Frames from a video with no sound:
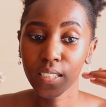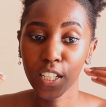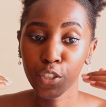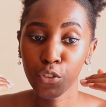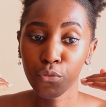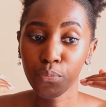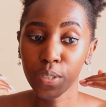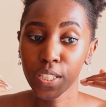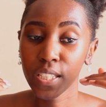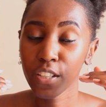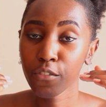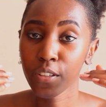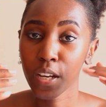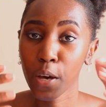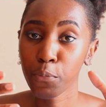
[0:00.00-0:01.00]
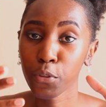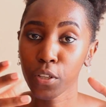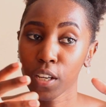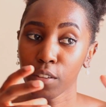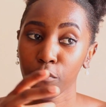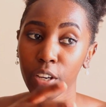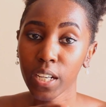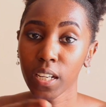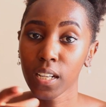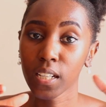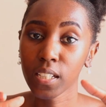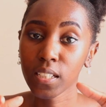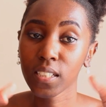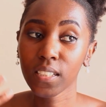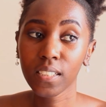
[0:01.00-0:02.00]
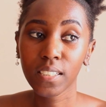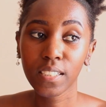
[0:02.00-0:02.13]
that you've been saving up, you can finally